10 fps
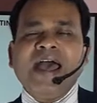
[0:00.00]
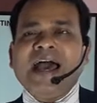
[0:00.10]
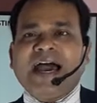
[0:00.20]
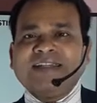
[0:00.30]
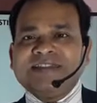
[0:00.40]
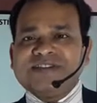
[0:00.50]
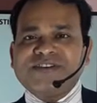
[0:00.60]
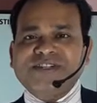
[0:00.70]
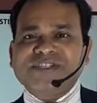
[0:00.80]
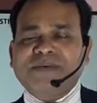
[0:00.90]
And there
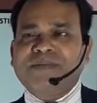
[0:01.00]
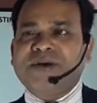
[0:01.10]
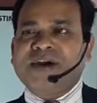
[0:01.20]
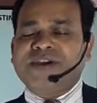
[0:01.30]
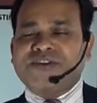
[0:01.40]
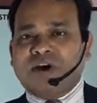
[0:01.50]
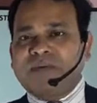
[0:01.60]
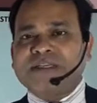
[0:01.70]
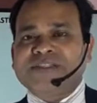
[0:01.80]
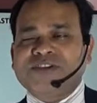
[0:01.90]
are some
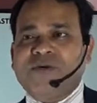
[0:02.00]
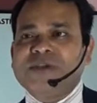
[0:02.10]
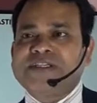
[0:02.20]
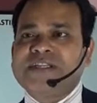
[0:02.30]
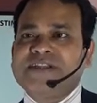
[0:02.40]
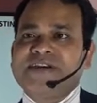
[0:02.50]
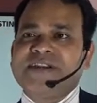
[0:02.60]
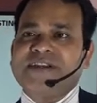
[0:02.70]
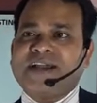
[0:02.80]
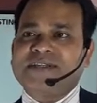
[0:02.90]
drawbacks is obviously there
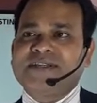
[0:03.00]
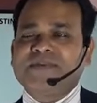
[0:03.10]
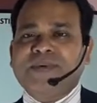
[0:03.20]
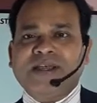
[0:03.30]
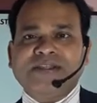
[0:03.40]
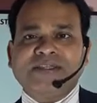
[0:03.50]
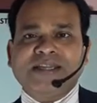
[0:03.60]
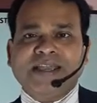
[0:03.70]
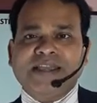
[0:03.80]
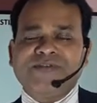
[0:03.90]
in casting process,
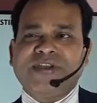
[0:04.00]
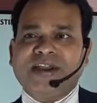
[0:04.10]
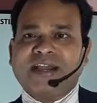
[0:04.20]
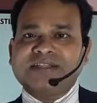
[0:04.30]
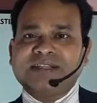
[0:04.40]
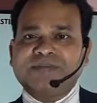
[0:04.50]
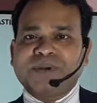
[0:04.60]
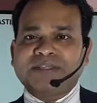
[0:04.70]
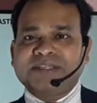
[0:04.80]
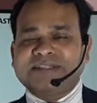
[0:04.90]
like if the casting
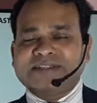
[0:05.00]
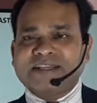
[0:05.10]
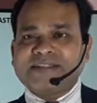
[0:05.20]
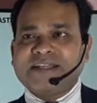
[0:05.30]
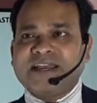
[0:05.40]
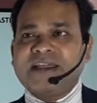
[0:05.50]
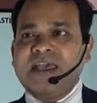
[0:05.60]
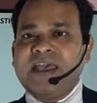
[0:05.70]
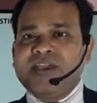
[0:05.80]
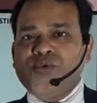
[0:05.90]
process is such that
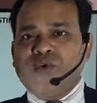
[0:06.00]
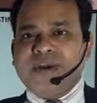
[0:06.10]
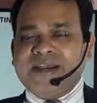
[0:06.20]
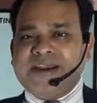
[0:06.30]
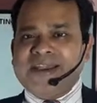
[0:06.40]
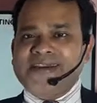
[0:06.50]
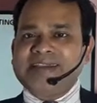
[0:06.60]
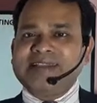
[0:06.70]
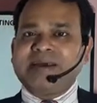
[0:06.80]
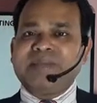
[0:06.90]
you are
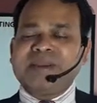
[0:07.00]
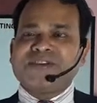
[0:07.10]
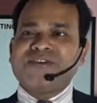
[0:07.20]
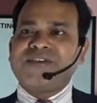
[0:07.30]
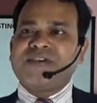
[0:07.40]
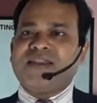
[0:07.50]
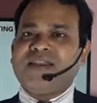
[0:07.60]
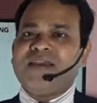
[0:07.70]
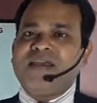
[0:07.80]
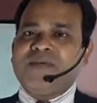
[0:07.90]
creating the material
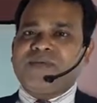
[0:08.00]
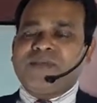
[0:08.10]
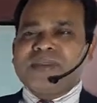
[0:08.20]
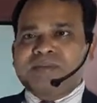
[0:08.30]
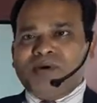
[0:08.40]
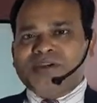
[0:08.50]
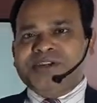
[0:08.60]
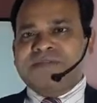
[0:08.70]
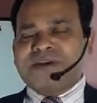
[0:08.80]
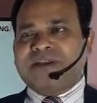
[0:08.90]
from the
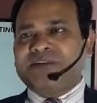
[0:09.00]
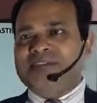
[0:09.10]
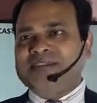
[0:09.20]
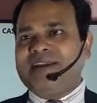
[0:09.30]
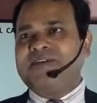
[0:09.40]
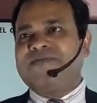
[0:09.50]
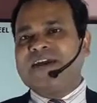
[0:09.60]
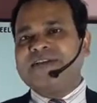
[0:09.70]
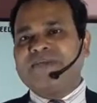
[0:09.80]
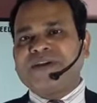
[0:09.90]
molten metal to
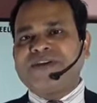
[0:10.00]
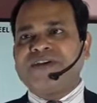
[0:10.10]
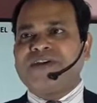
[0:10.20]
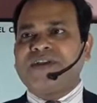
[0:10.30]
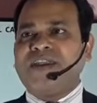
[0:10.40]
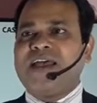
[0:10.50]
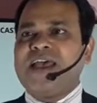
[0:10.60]
solidify the material.